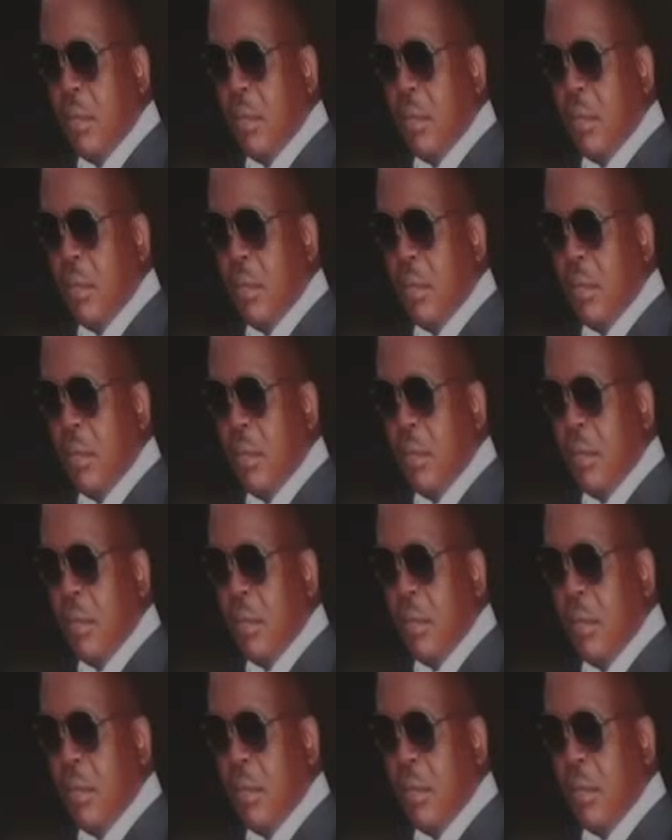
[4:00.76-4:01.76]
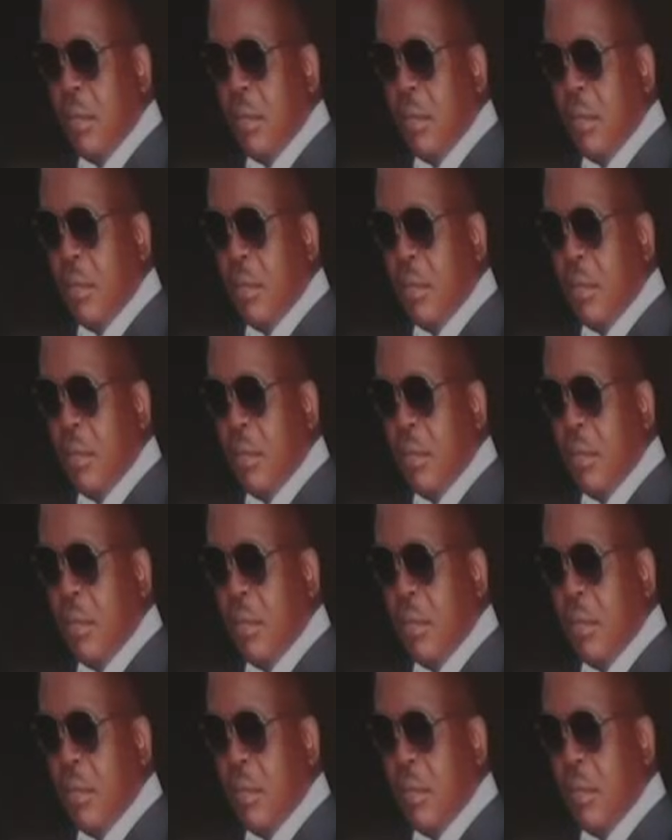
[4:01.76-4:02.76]

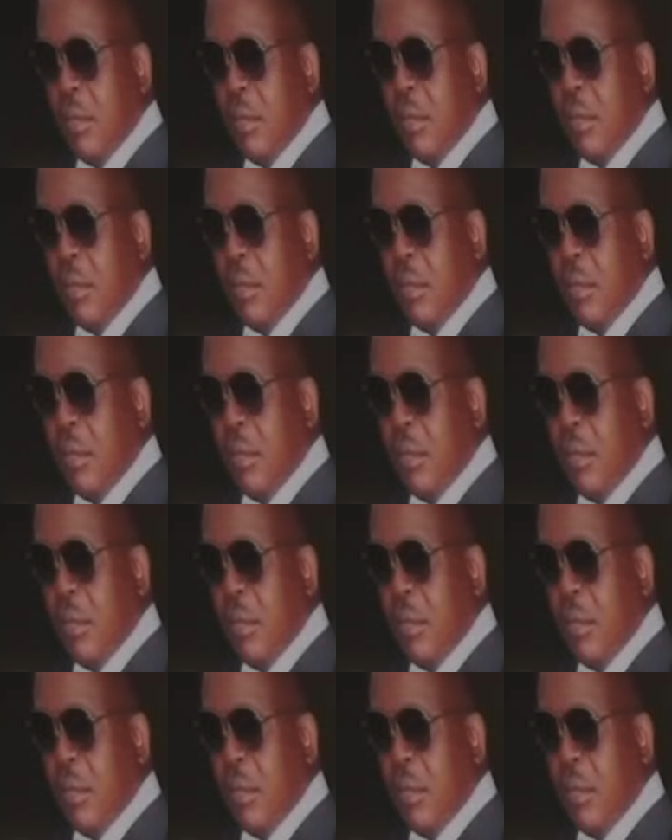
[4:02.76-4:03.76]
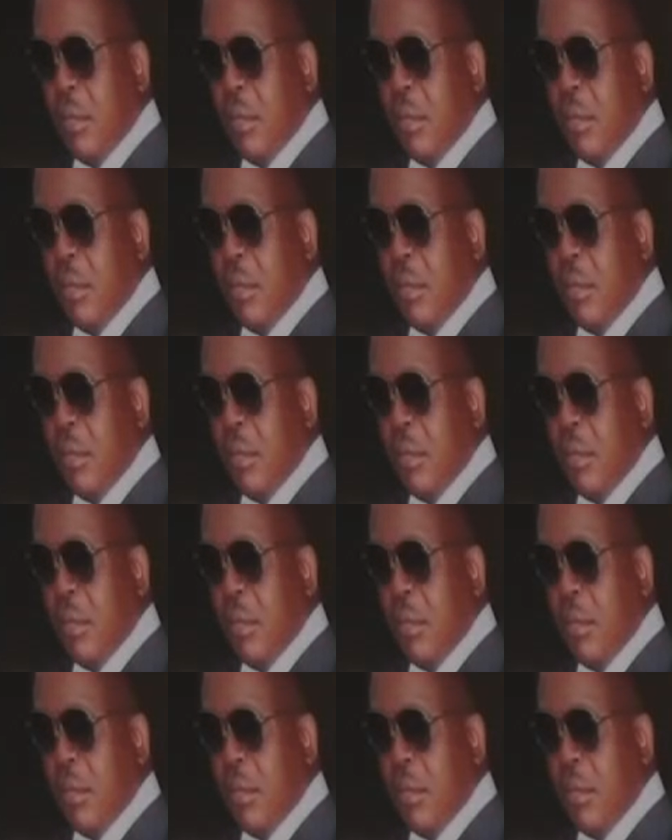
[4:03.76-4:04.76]

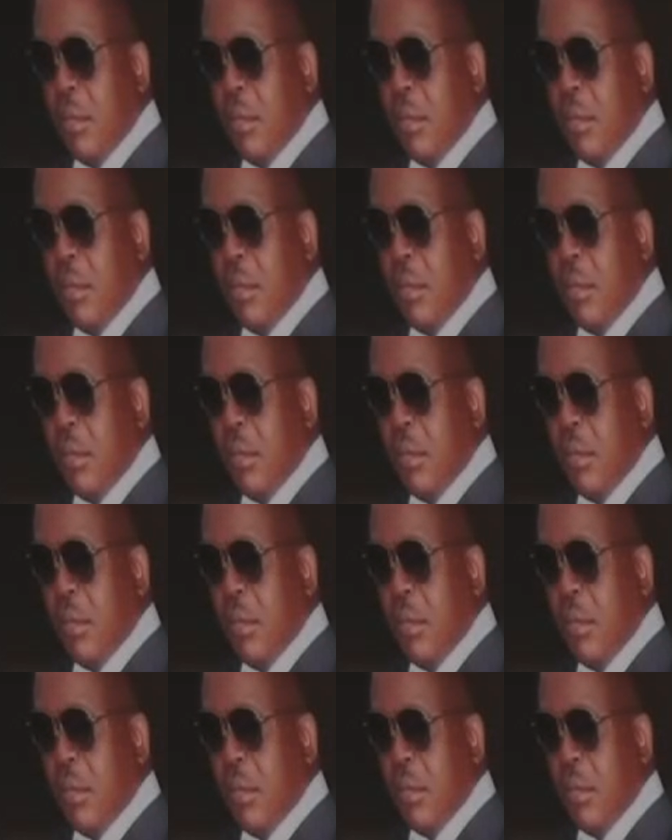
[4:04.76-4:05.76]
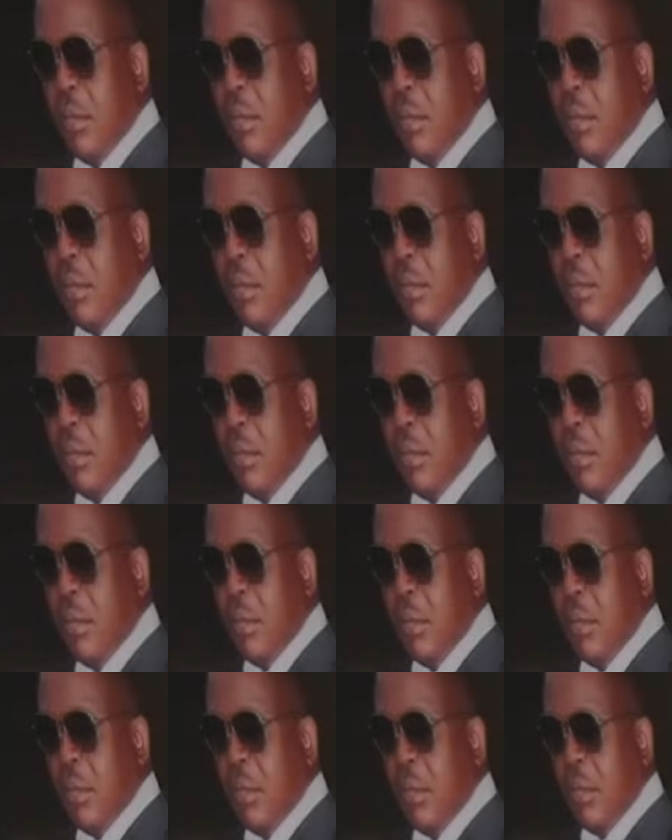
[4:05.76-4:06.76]

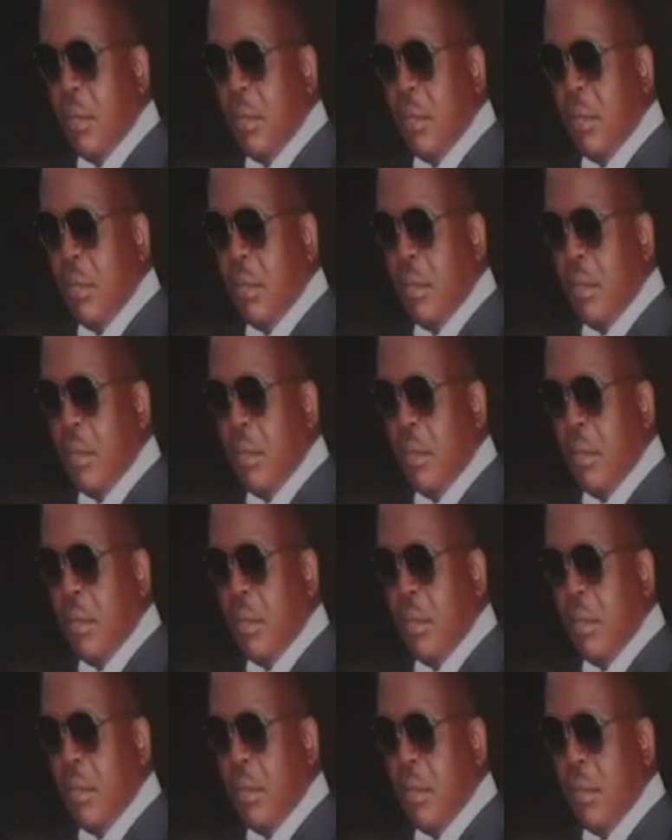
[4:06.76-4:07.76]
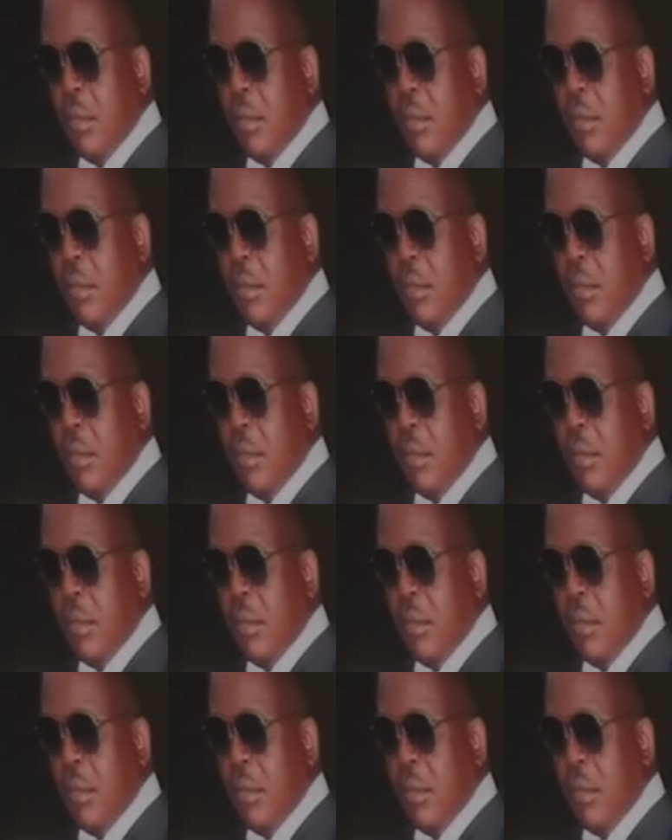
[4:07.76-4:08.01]
(silent)